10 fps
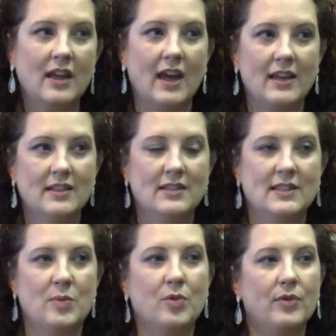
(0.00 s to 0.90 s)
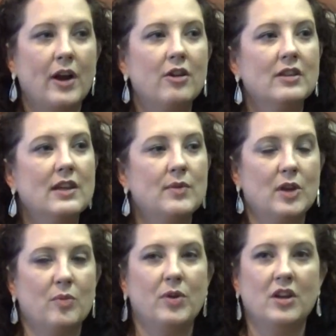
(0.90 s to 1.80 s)
that temporarily we
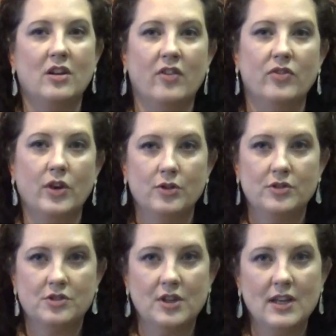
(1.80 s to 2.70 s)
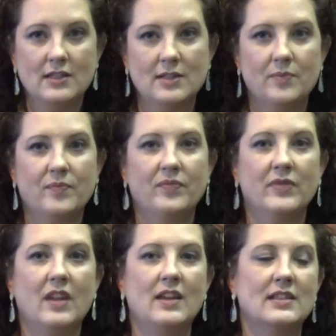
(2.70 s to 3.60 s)
can put it on 3rd Street
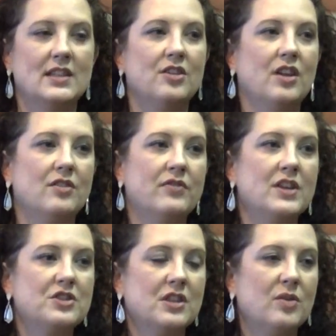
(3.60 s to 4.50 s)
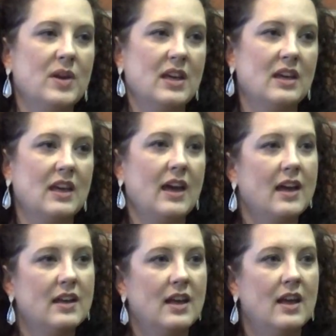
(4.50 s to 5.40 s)
until eventually we can
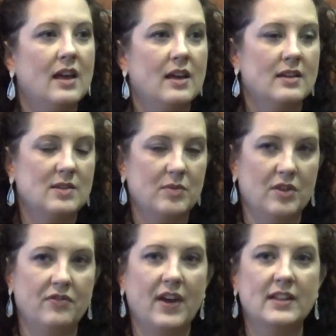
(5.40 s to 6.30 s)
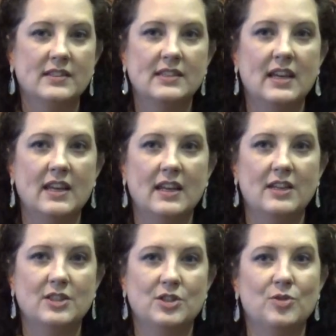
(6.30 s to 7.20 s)
get some of the funds
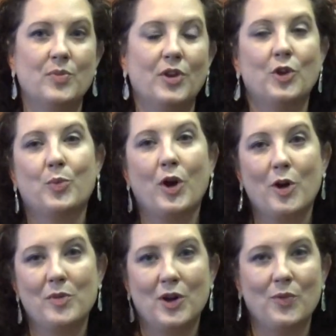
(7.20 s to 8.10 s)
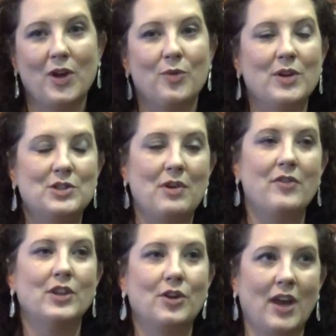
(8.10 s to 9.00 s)
needed to build a permanent one. And we do have
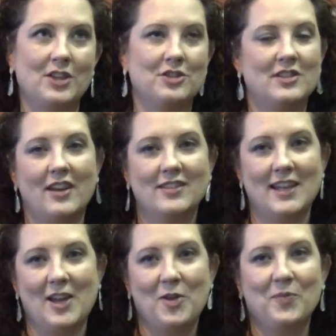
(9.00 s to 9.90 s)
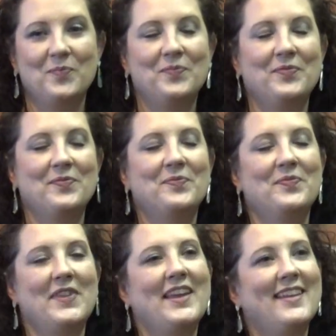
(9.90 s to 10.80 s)
a location downtown
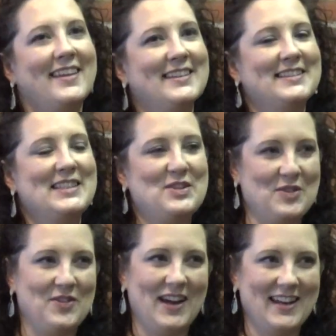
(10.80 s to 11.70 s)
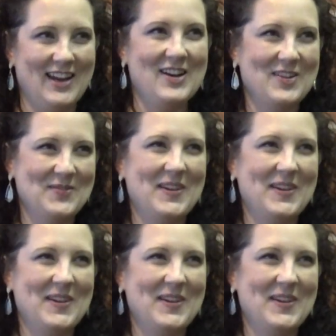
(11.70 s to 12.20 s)
that is secret right now.